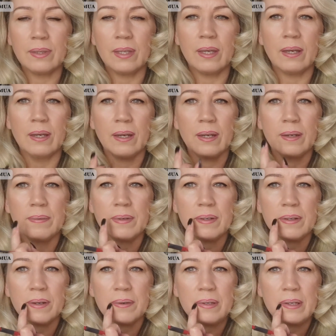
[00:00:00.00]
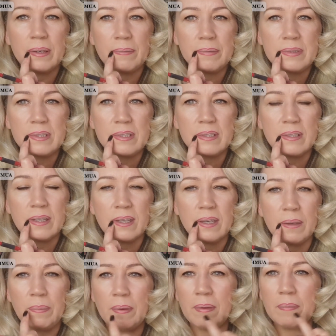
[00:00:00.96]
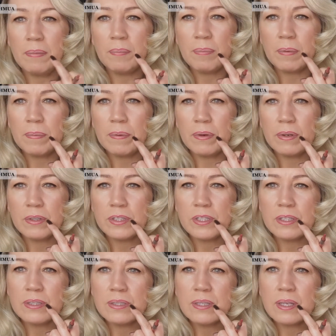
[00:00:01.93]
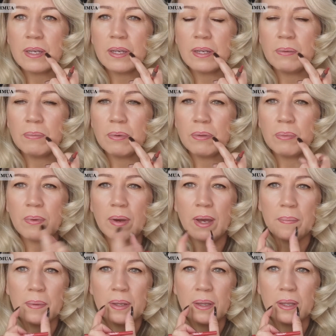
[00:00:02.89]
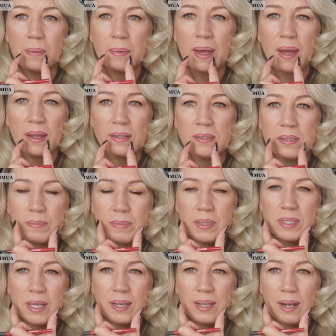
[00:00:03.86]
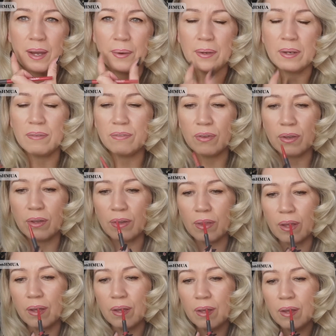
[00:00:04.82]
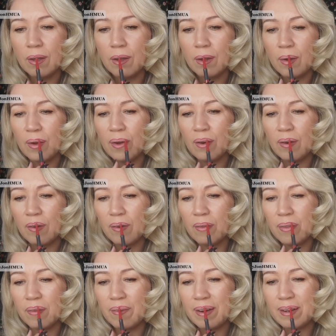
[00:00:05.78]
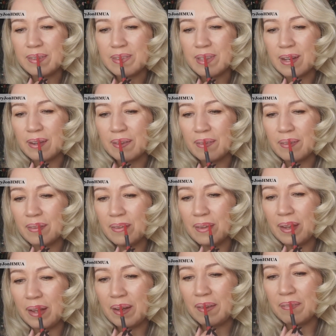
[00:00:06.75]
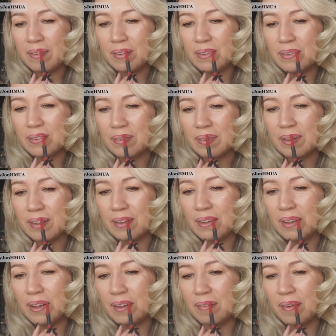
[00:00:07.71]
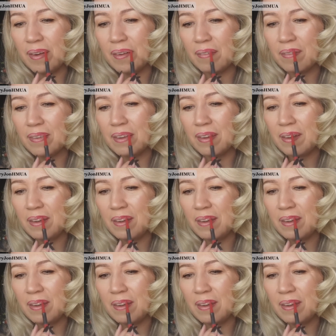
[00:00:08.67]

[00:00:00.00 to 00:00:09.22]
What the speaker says: There, and I'm still keeping proportions in with where my lip ends. I'm not taking it out any further. Otherwise that can look like you've been sucking lollipops.